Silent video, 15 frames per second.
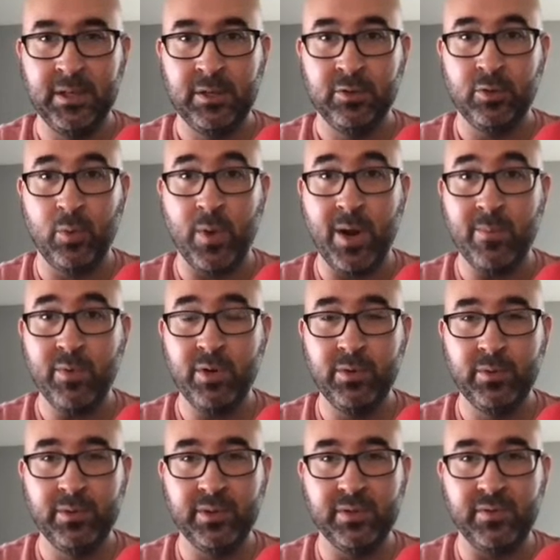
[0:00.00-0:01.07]
So what I'm going to
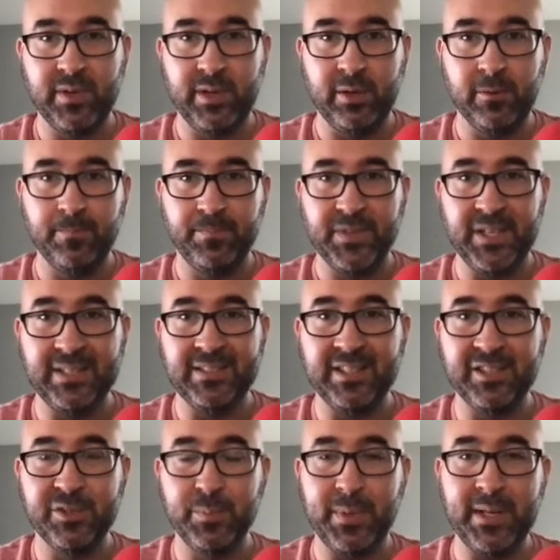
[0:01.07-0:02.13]
do in this video is
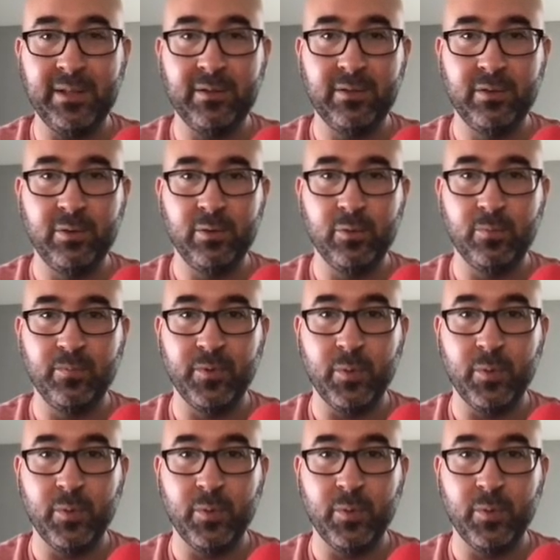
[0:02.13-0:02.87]
explain to you